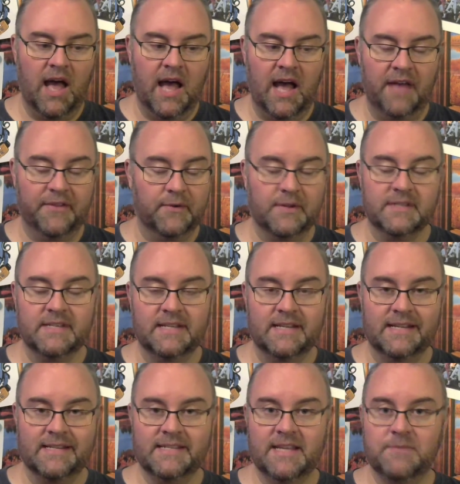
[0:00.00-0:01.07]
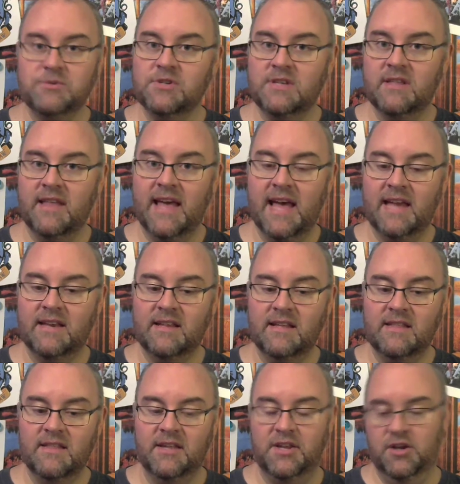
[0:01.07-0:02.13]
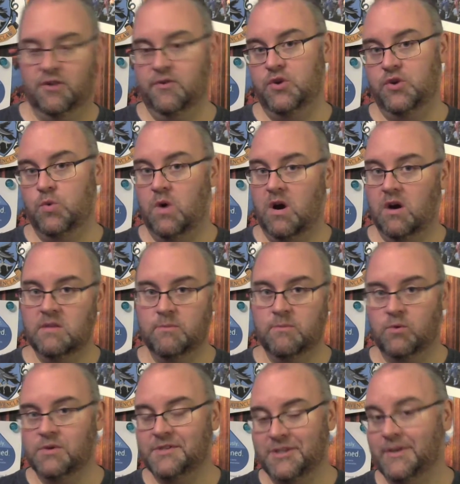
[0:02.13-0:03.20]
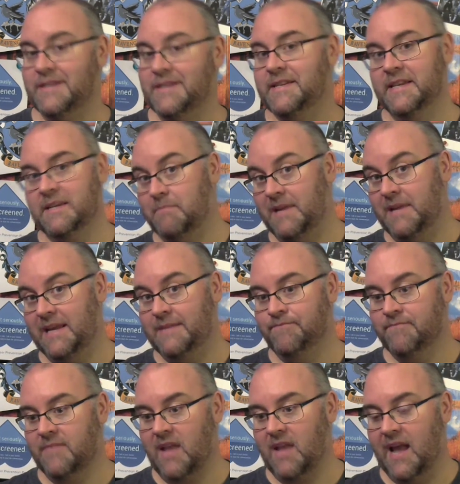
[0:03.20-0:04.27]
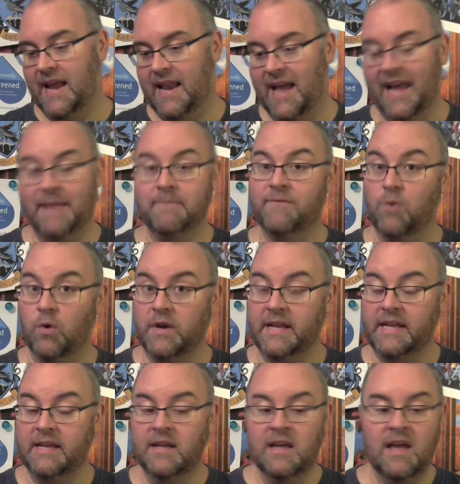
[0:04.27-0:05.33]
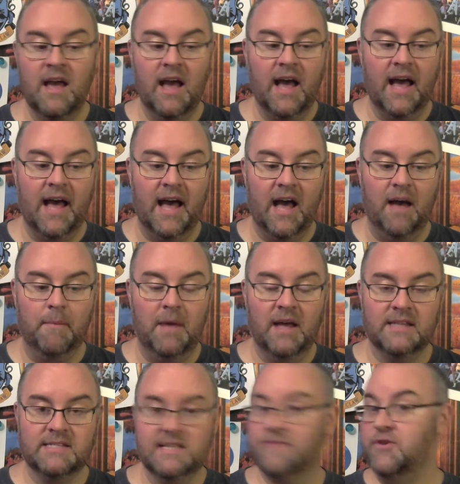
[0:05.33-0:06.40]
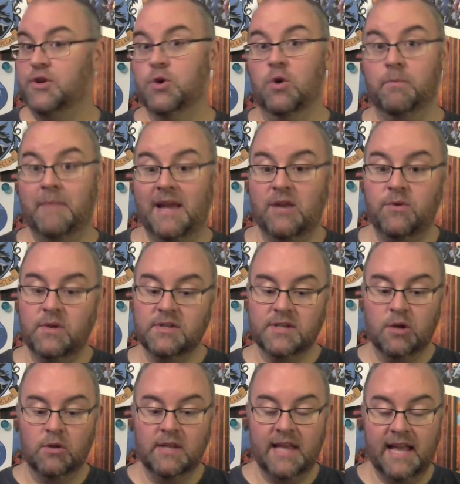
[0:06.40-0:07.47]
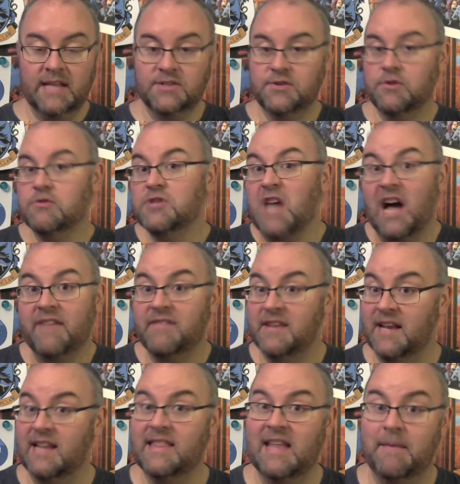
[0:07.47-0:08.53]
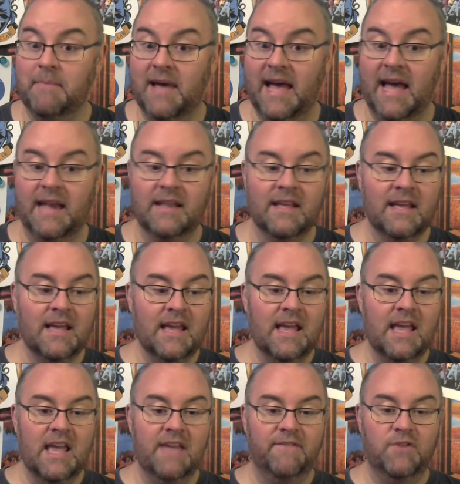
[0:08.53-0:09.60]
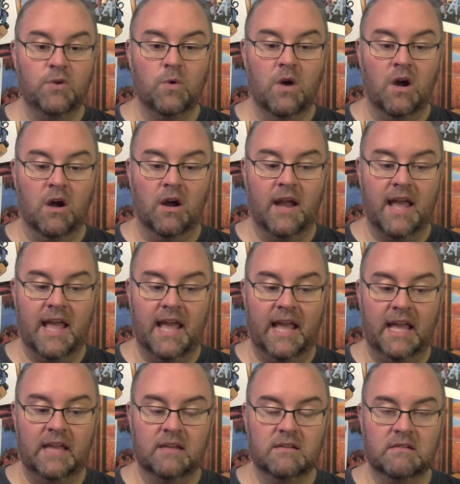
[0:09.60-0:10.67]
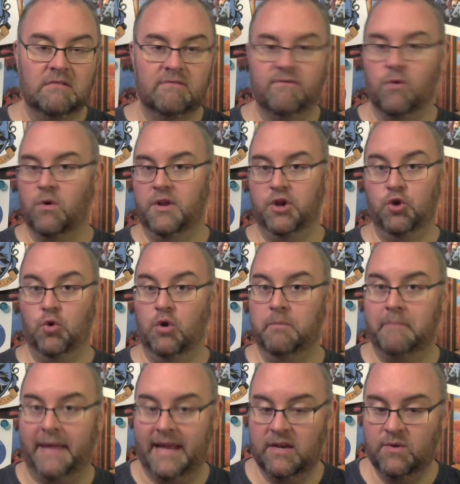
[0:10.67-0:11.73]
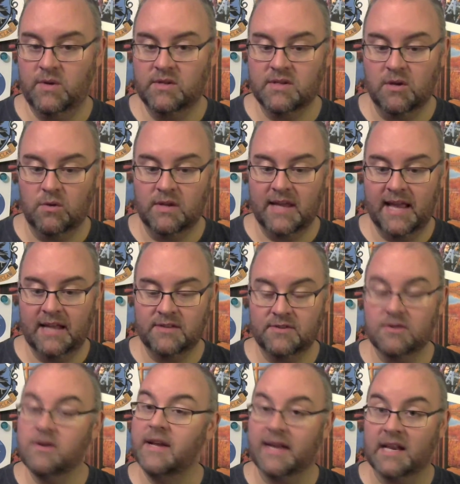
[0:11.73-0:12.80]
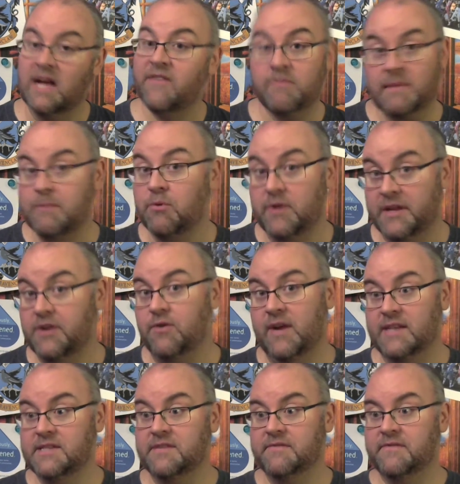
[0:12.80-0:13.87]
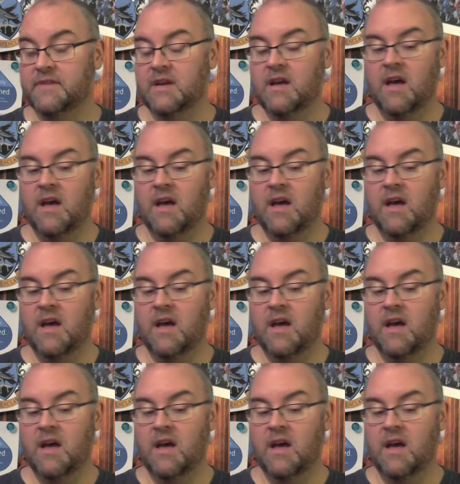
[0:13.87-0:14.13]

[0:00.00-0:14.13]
There is an exception to that. The younger you are, the more serious it can be. And I am 40. A 70-year-old man who gets colon cancer, it's often not that bad. If you are a 40-year-old man who gets colon cancer, it can often be pretty aggressive.